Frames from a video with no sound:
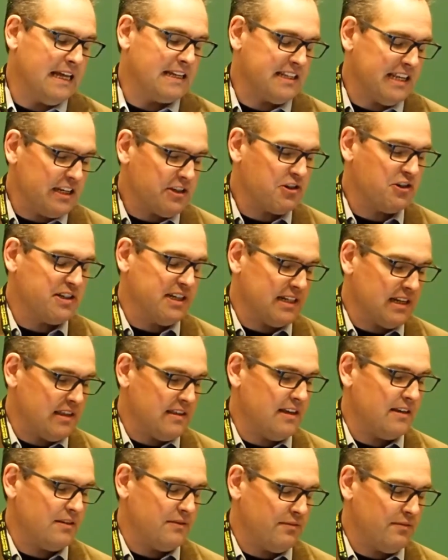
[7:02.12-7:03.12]
that's interesting to
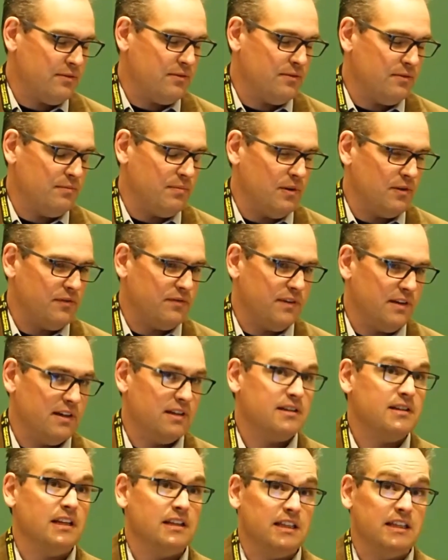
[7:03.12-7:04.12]
think through both
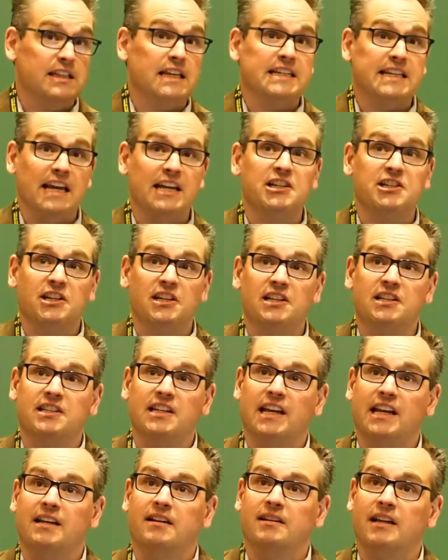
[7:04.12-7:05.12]
the tensions
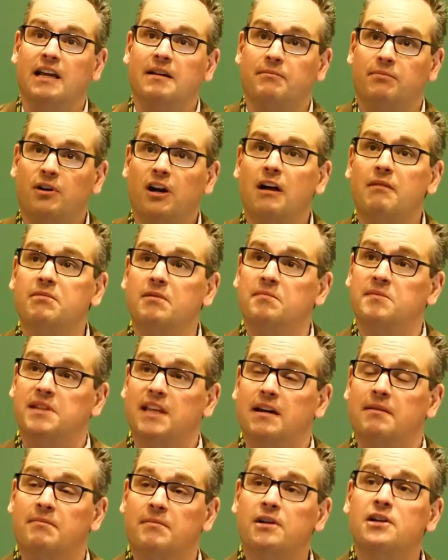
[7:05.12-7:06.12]
and problems
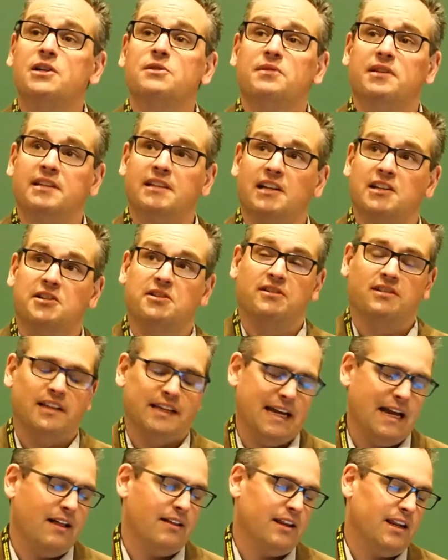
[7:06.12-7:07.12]
that emerge with industrial
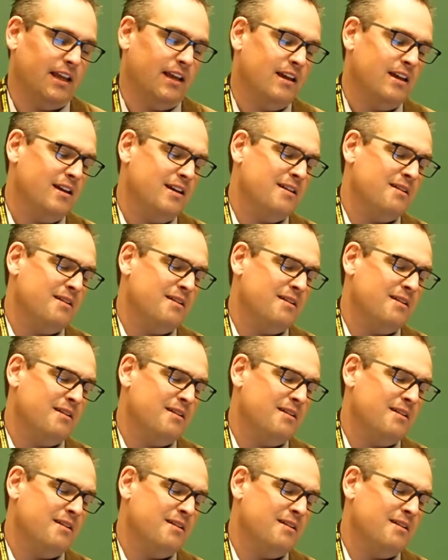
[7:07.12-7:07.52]
legality,